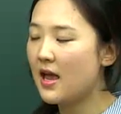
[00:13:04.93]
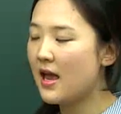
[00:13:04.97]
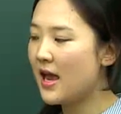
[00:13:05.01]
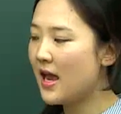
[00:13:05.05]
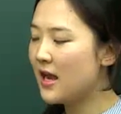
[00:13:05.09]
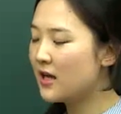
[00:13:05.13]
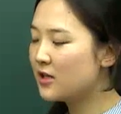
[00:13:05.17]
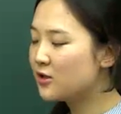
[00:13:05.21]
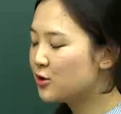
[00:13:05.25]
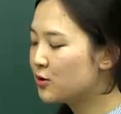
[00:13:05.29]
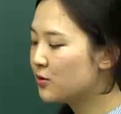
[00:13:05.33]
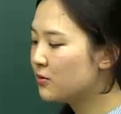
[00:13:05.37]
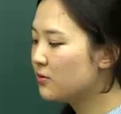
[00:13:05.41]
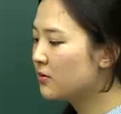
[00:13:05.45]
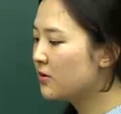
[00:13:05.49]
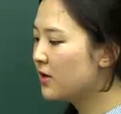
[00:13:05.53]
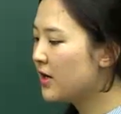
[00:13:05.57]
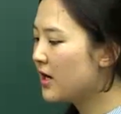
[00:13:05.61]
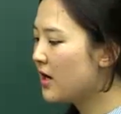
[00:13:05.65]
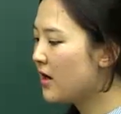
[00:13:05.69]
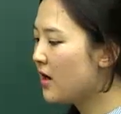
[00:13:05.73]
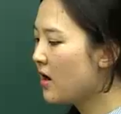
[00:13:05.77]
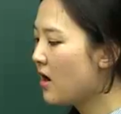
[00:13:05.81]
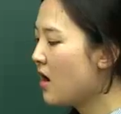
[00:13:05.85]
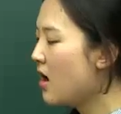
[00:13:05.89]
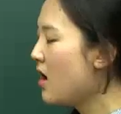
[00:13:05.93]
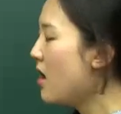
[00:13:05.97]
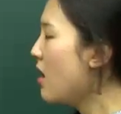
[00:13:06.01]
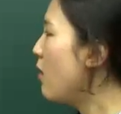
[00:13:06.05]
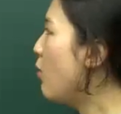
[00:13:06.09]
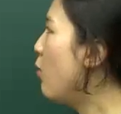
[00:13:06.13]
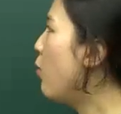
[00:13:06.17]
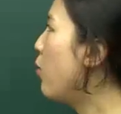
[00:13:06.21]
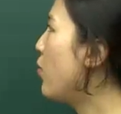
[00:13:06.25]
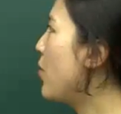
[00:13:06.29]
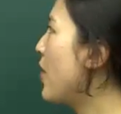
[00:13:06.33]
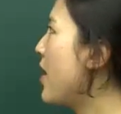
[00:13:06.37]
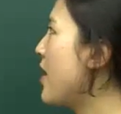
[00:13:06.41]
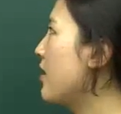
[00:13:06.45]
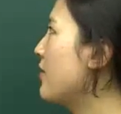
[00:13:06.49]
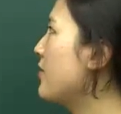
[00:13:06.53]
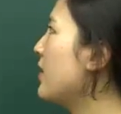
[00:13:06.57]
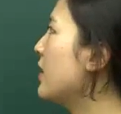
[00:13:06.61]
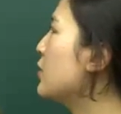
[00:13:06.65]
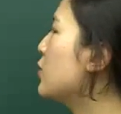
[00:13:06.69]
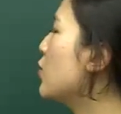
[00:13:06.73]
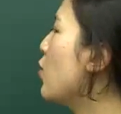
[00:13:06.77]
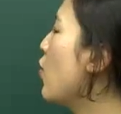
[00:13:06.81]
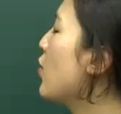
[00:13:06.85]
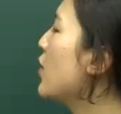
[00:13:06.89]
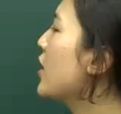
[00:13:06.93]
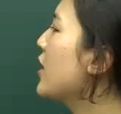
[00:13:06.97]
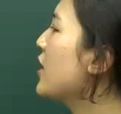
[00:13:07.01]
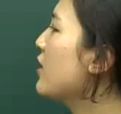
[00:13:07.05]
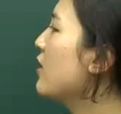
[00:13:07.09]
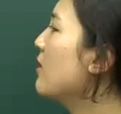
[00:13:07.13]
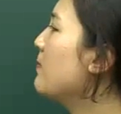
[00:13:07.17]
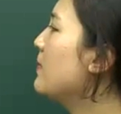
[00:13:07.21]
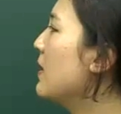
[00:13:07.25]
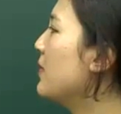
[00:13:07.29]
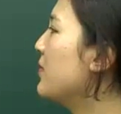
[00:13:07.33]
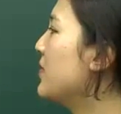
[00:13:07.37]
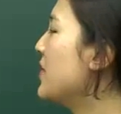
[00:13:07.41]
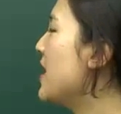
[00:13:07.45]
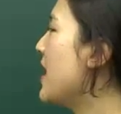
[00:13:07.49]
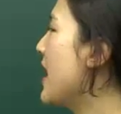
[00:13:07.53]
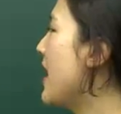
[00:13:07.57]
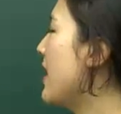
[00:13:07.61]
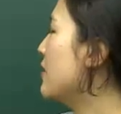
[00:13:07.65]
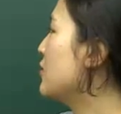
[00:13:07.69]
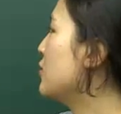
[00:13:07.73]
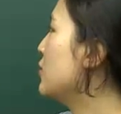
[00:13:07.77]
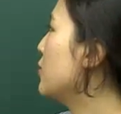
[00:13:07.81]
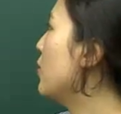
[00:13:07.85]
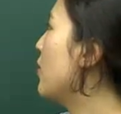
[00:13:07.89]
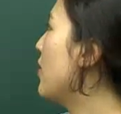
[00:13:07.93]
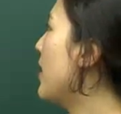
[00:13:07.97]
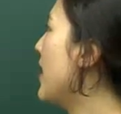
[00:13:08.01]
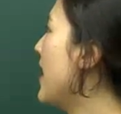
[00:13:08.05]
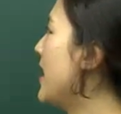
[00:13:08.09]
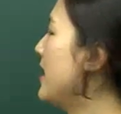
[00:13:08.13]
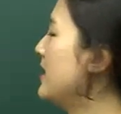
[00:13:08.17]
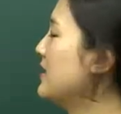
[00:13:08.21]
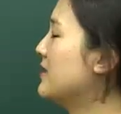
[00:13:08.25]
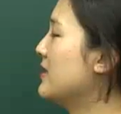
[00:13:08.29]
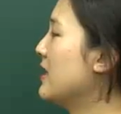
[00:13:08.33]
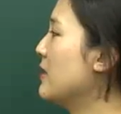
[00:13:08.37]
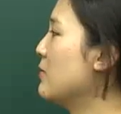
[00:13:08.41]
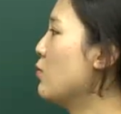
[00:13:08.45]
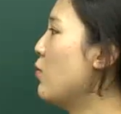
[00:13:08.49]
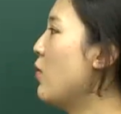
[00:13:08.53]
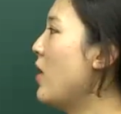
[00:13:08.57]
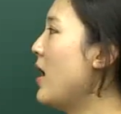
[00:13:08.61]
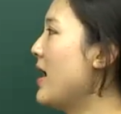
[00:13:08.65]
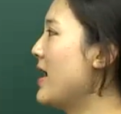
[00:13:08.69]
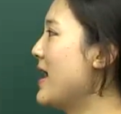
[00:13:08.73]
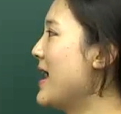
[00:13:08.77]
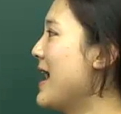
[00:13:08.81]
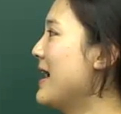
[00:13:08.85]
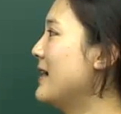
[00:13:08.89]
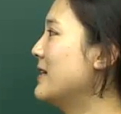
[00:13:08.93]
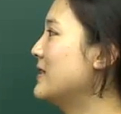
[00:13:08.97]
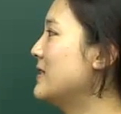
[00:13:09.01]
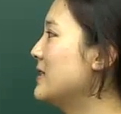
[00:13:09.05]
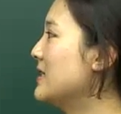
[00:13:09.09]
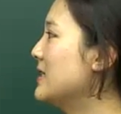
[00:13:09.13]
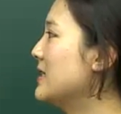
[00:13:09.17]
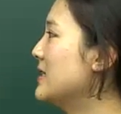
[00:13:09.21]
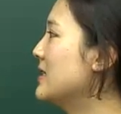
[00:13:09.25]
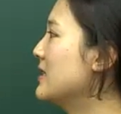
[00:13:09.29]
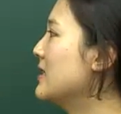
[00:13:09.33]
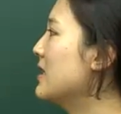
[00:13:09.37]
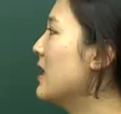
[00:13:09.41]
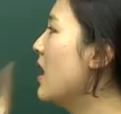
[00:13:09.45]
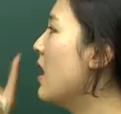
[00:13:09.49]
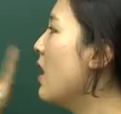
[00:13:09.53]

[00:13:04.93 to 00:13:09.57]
Actually, they are not talking about the actual x and y axis.